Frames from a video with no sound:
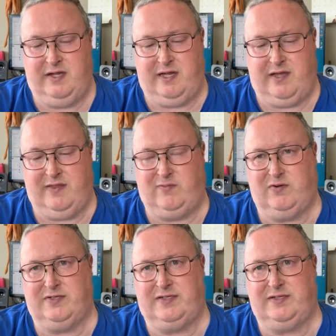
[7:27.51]
The
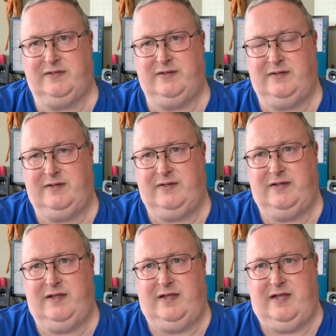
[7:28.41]
books
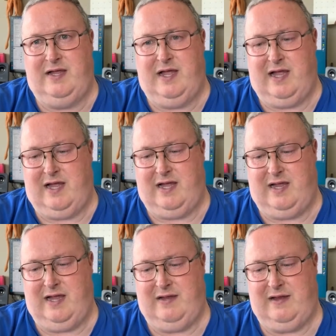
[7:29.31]

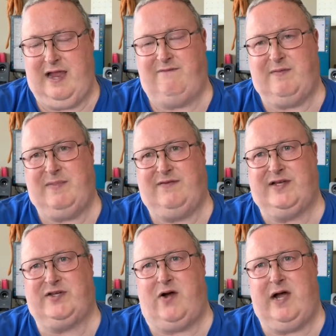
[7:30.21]
have a bit of a
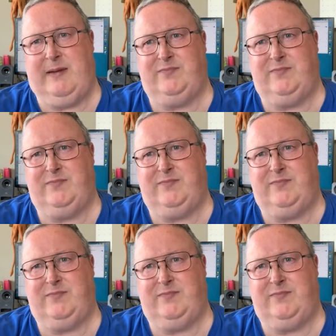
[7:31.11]
time